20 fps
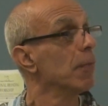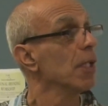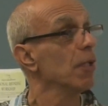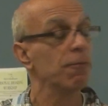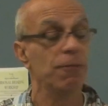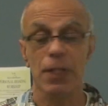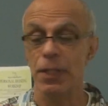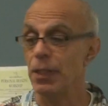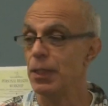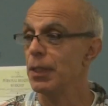If
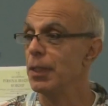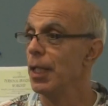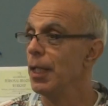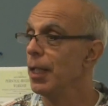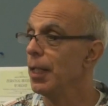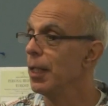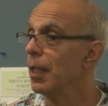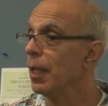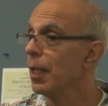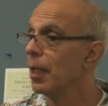I
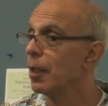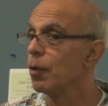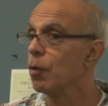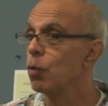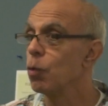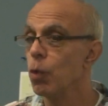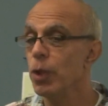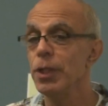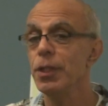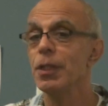say
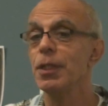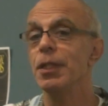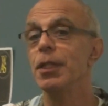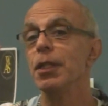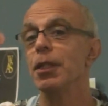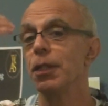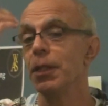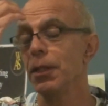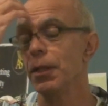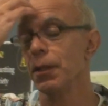
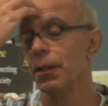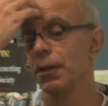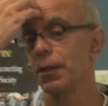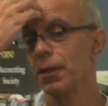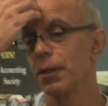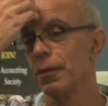26 years,